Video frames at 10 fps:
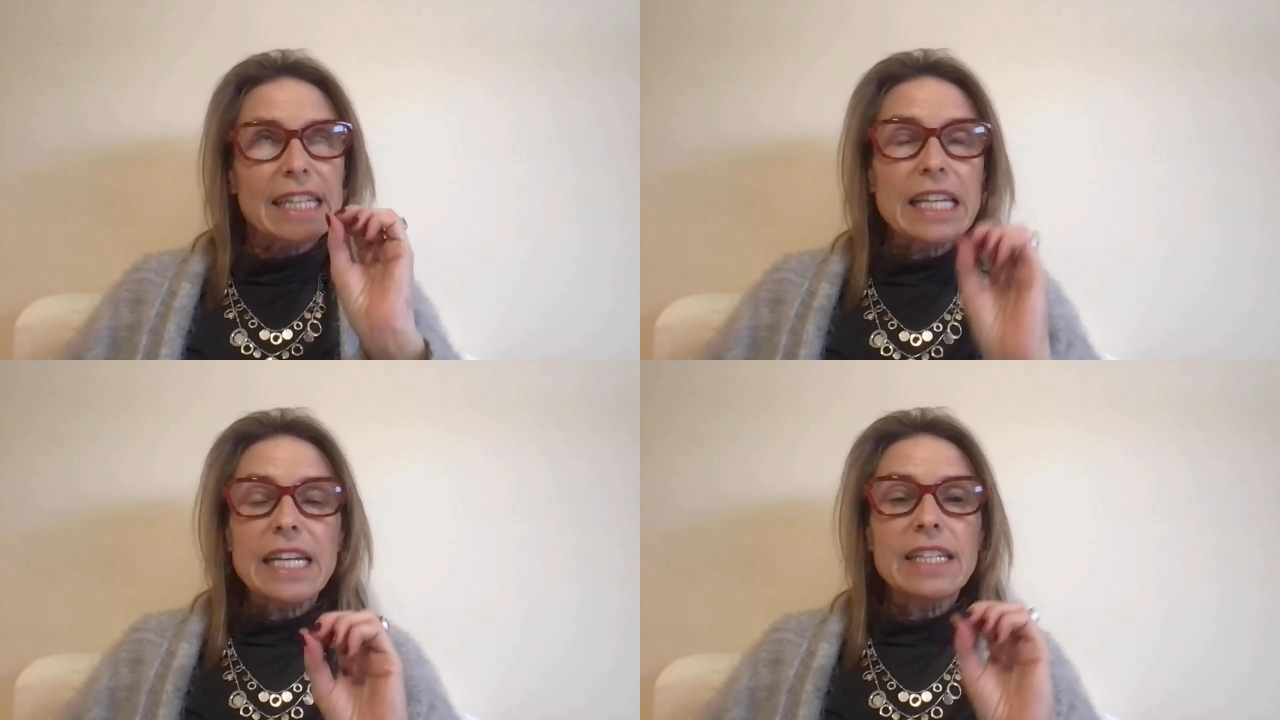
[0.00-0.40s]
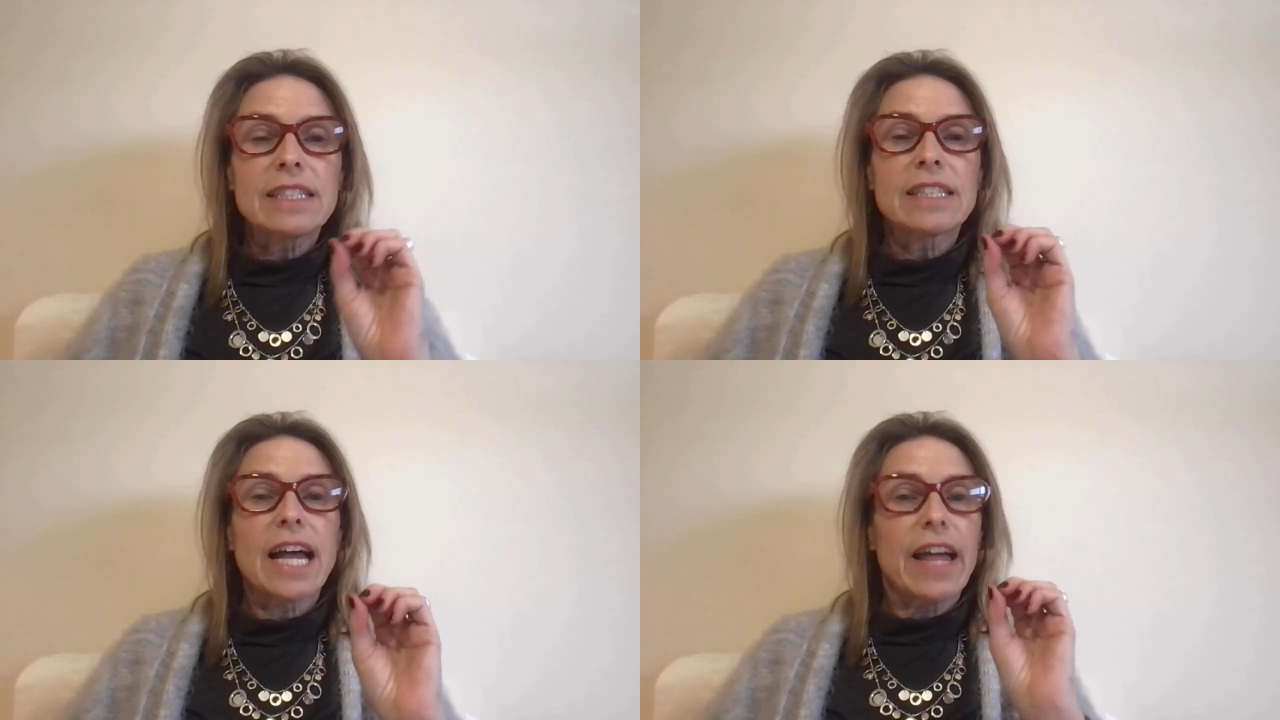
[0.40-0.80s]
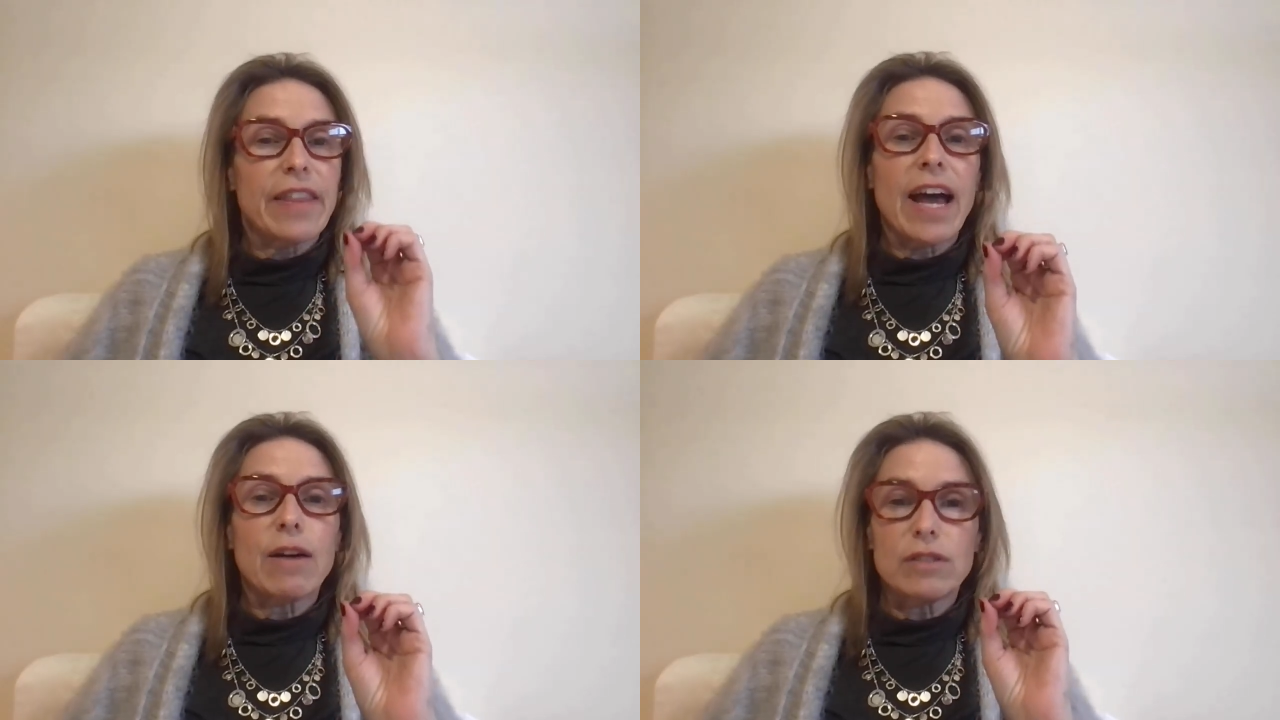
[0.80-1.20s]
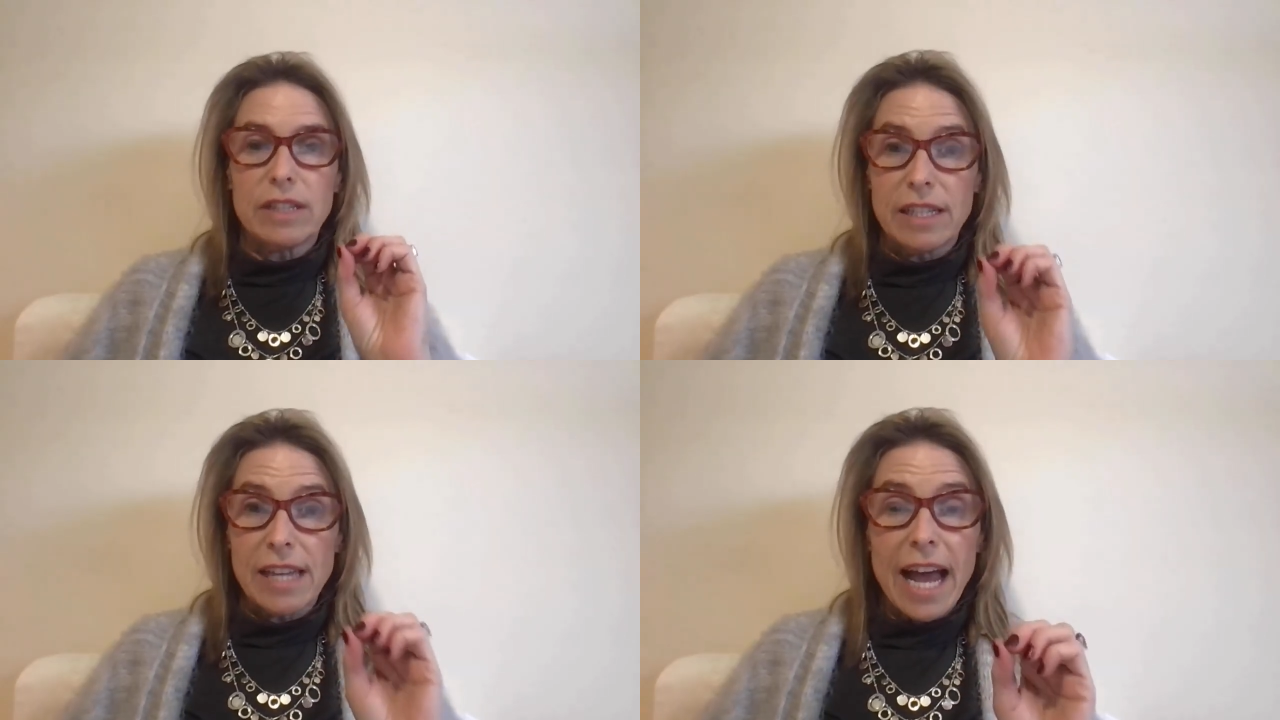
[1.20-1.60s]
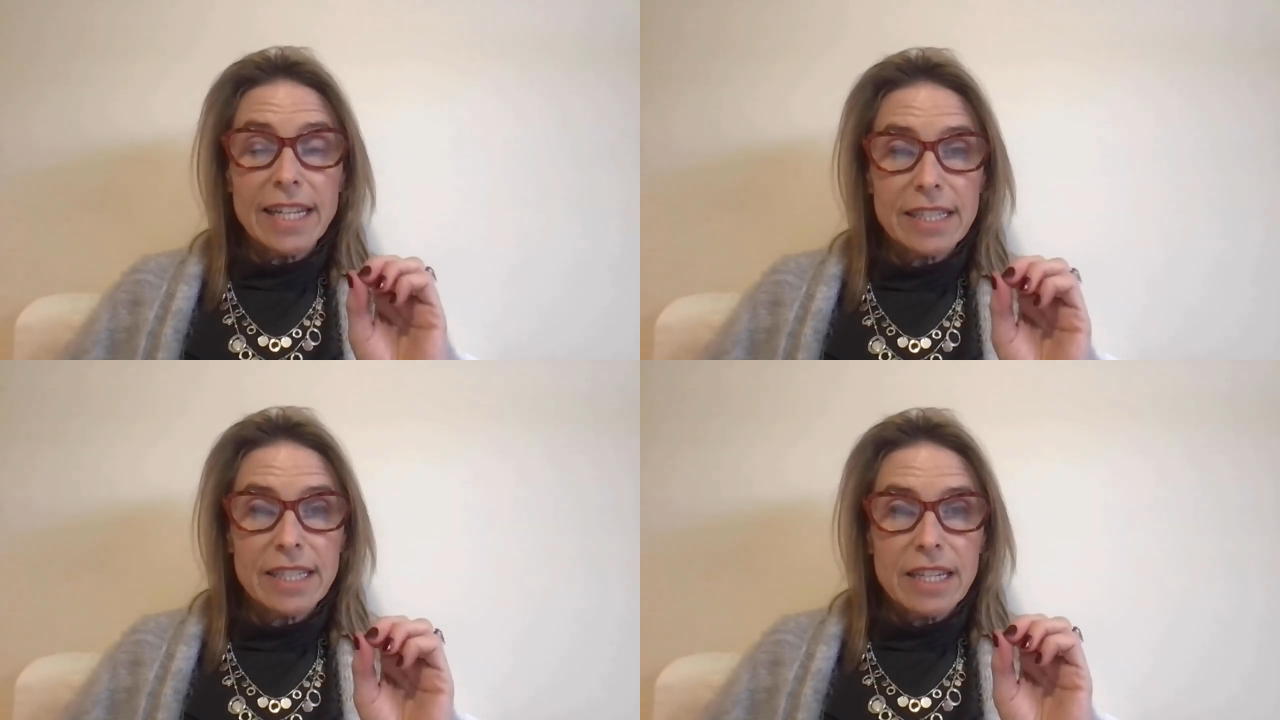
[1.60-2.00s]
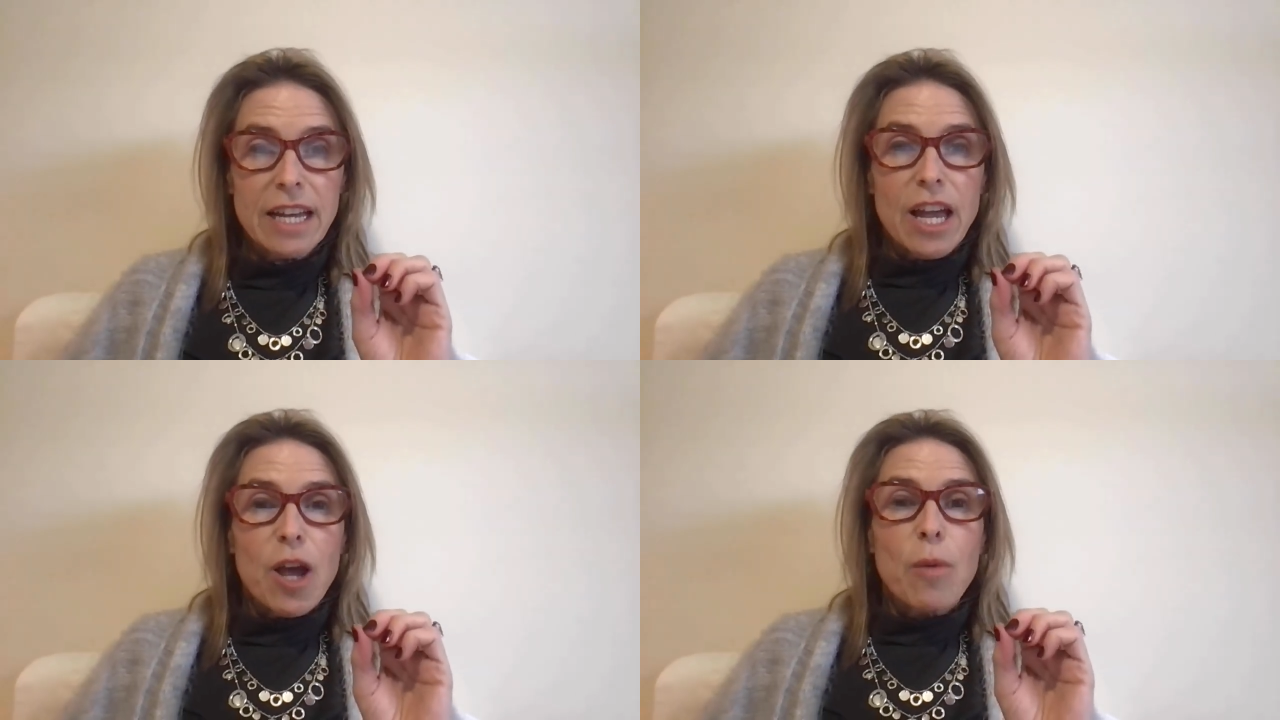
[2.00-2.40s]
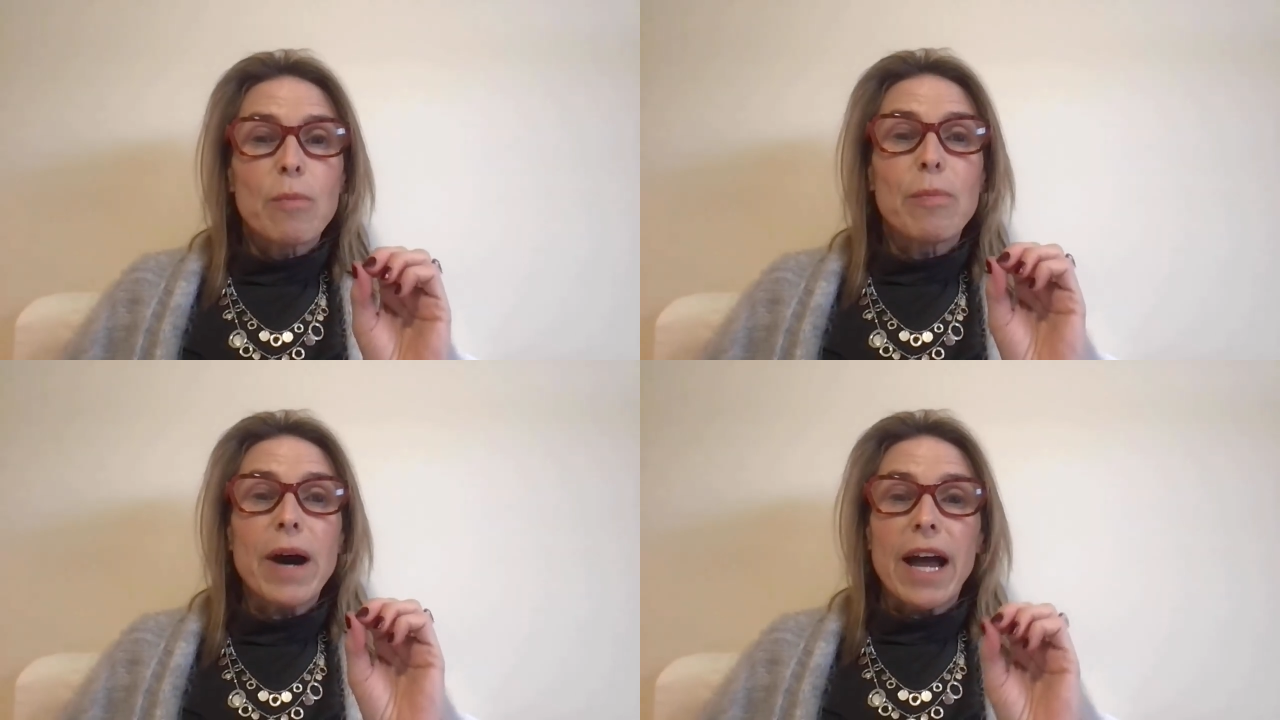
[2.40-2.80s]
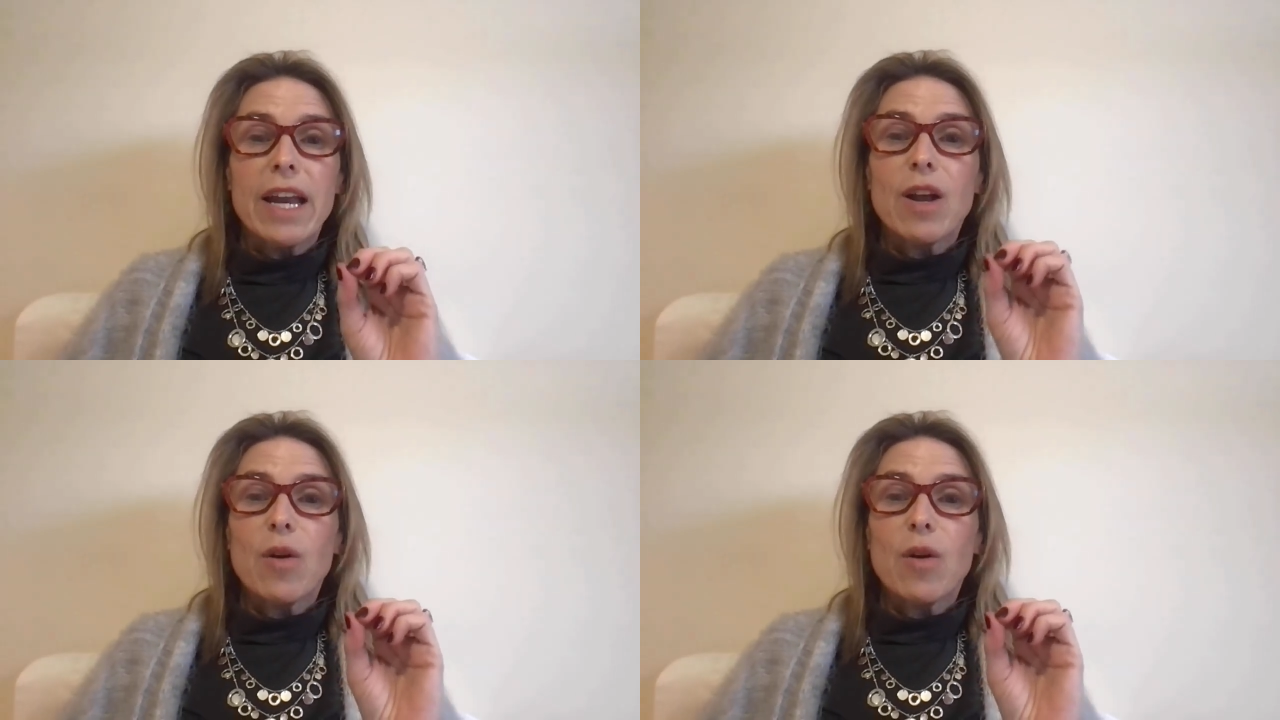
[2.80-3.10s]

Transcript: liens on the house yet, but